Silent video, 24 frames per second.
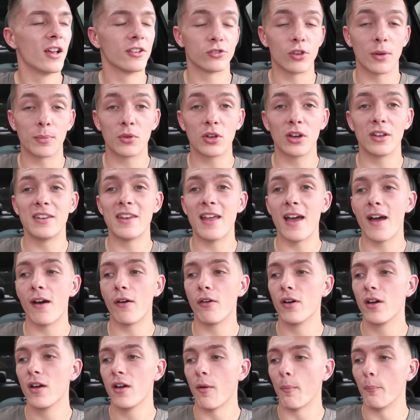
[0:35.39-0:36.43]
So I'm good
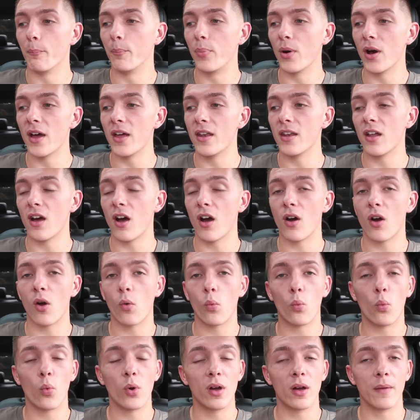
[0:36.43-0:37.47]
now, but
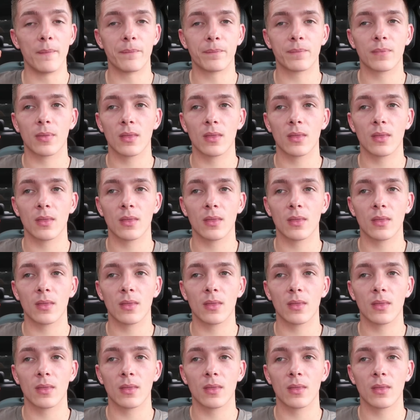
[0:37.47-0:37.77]
what